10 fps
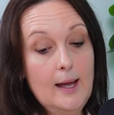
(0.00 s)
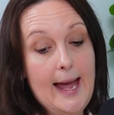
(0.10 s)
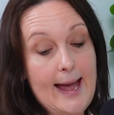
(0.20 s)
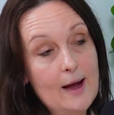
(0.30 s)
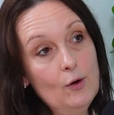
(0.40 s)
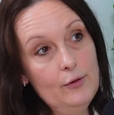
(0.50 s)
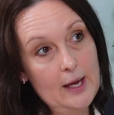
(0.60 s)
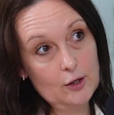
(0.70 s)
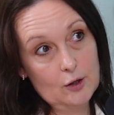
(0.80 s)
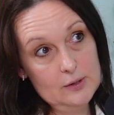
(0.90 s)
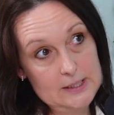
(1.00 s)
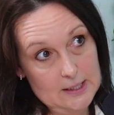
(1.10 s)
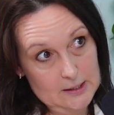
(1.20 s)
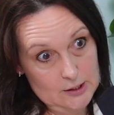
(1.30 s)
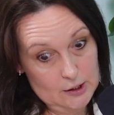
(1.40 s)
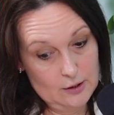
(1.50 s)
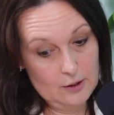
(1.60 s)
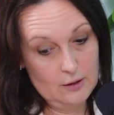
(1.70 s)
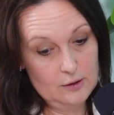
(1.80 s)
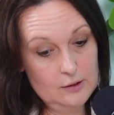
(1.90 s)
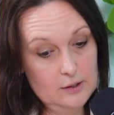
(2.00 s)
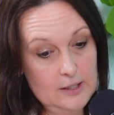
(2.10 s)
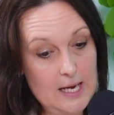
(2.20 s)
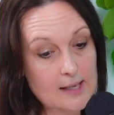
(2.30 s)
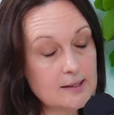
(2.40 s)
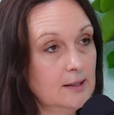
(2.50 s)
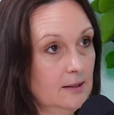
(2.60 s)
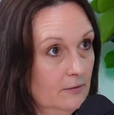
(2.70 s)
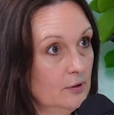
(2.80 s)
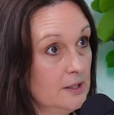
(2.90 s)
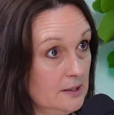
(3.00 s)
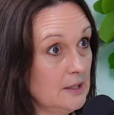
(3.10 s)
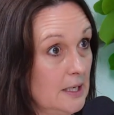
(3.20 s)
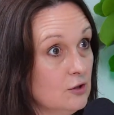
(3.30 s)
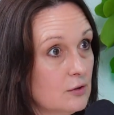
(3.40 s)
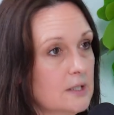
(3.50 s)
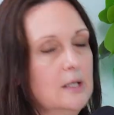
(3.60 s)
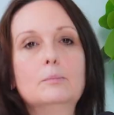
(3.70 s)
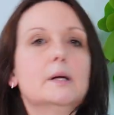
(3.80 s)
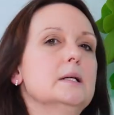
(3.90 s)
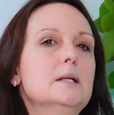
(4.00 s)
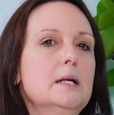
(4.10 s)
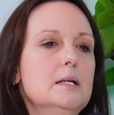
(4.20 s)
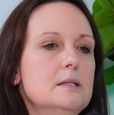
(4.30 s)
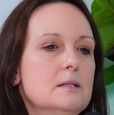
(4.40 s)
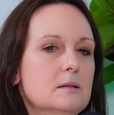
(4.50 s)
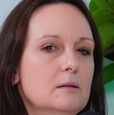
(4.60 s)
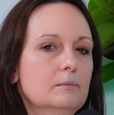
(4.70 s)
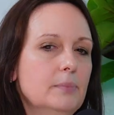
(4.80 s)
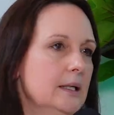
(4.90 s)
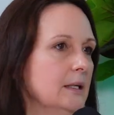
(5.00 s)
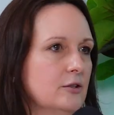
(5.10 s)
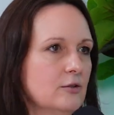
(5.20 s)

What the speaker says: How that goes down into the asset level is interesting, but it is completely